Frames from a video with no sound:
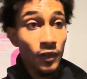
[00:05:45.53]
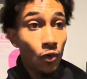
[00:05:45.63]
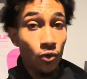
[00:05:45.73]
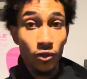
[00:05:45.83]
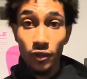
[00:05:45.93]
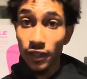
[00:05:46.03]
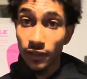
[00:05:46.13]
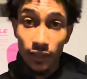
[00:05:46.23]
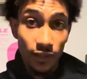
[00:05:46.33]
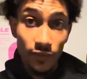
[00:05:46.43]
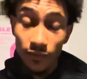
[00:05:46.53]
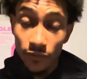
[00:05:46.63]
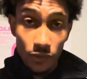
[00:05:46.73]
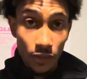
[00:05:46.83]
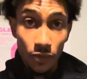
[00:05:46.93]
Or even if you
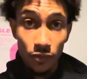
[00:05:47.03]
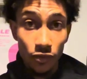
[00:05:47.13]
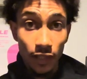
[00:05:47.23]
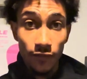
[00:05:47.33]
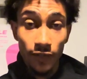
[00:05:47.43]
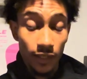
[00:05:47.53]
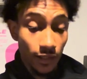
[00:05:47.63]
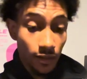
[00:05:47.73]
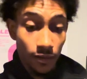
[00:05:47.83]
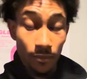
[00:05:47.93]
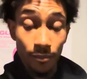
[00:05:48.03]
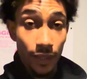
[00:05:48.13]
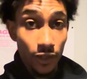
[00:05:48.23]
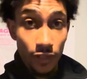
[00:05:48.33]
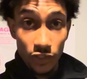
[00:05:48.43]
don't, you have like a
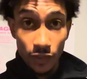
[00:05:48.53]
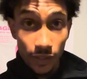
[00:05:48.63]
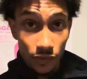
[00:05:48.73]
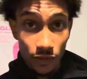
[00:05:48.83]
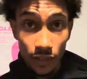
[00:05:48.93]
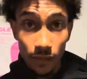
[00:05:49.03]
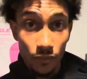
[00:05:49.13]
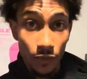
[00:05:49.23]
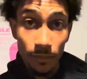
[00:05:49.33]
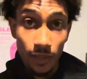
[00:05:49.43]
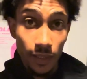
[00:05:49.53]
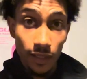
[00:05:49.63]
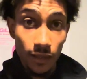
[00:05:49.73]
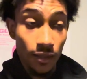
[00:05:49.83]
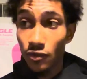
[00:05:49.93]
better extractor kit, Rip
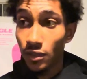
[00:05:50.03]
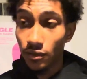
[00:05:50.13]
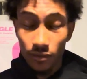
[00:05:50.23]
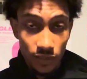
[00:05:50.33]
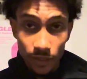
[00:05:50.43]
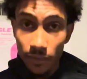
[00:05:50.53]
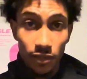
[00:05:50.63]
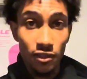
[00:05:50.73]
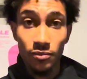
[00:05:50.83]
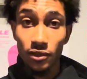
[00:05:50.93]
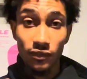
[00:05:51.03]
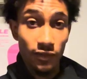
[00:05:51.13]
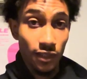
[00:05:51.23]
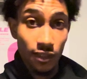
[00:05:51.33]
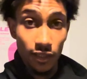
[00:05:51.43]
Clean. You can simply just put the
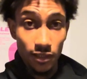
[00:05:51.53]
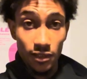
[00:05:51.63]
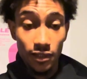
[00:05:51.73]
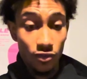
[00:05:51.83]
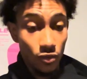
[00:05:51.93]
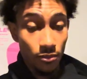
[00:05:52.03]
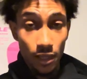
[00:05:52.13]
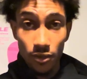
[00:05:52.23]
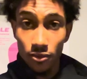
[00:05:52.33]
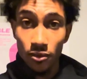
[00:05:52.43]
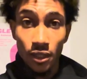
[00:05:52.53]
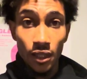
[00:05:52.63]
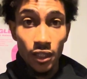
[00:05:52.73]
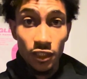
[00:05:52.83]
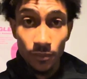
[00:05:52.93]
Flex Ice into a bottle,
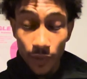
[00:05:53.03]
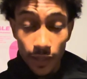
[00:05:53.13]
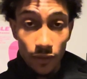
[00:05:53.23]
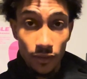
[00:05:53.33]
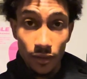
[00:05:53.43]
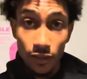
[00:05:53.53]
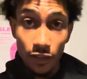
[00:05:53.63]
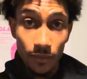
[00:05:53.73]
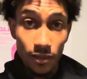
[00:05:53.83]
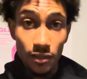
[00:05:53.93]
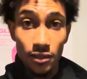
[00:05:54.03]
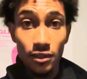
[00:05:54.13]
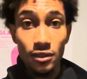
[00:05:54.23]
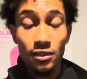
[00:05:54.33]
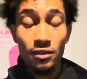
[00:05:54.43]
spray it onto the carpets and
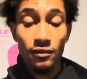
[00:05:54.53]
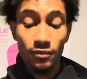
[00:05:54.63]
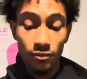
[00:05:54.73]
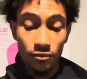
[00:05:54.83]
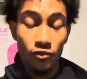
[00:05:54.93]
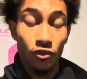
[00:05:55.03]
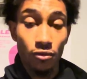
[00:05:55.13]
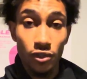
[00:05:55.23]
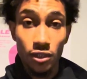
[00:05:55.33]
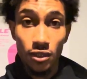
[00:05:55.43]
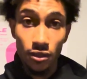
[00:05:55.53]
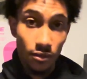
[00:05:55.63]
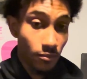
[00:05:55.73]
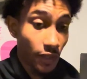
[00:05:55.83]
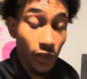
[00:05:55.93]
seats, drill brush it in,
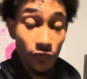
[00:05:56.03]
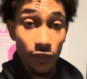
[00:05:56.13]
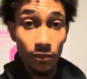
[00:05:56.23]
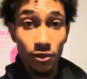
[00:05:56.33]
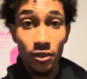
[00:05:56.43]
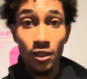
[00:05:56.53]
microfiber,